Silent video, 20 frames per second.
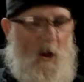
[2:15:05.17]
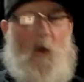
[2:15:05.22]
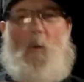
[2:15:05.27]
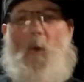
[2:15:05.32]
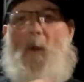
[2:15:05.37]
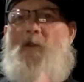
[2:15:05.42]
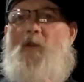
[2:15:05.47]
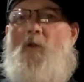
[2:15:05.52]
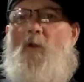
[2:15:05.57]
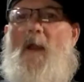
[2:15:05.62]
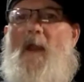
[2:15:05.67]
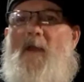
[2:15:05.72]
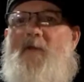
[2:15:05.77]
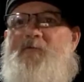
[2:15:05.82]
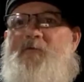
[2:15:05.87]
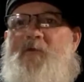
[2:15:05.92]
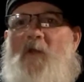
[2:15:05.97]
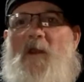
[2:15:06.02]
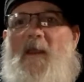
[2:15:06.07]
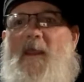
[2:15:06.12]
when you guys
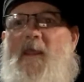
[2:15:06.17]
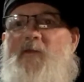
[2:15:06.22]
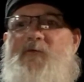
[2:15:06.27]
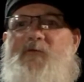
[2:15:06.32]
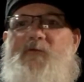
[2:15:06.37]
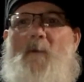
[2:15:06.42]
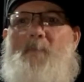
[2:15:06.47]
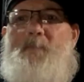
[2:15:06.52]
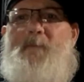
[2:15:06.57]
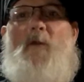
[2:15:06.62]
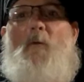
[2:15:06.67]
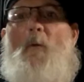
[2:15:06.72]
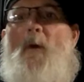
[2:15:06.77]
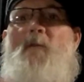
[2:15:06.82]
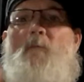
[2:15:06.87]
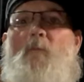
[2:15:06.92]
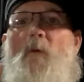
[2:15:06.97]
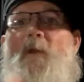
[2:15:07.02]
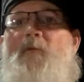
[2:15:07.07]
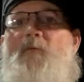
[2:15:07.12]
delete something,
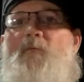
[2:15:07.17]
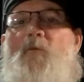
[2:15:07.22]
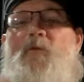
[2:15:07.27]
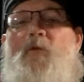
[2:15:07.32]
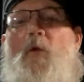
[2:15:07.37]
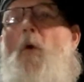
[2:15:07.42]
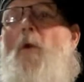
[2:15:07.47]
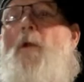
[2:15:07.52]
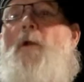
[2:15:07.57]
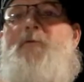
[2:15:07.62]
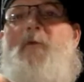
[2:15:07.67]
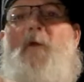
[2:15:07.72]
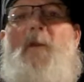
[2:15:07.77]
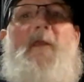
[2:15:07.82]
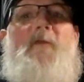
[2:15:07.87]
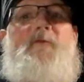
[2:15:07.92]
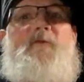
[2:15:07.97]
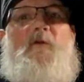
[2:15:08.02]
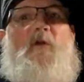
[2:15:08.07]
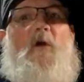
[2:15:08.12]
when Toga
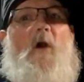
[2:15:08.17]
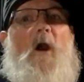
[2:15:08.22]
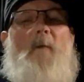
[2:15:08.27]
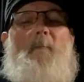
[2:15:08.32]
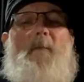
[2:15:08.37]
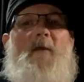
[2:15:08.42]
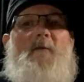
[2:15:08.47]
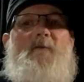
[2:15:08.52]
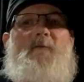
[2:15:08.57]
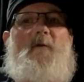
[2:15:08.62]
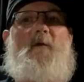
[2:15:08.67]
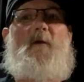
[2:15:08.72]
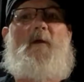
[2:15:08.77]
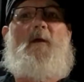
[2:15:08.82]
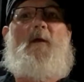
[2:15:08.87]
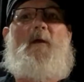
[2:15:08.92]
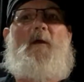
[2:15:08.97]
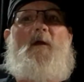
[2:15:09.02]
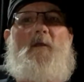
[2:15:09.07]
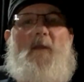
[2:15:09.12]
deletes a comment,
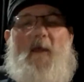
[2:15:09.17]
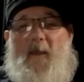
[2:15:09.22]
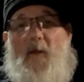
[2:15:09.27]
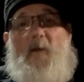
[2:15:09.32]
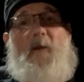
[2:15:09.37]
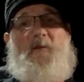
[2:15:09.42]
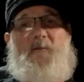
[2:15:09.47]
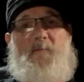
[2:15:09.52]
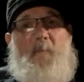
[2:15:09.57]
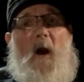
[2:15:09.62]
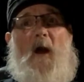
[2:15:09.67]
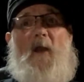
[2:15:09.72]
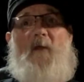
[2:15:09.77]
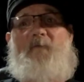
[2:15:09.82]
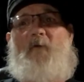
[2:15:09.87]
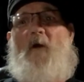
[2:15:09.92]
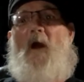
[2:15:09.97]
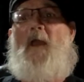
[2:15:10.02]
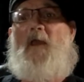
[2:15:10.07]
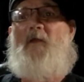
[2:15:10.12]
like when he's
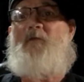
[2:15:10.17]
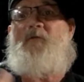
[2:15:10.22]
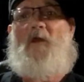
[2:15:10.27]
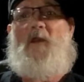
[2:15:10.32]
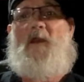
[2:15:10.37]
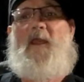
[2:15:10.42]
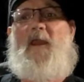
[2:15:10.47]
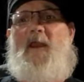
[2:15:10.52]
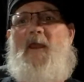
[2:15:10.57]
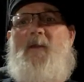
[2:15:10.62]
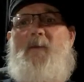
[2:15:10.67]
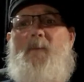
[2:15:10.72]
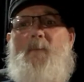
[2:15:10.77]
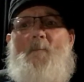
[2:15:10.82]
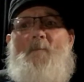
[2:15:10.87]
modifying and deleting,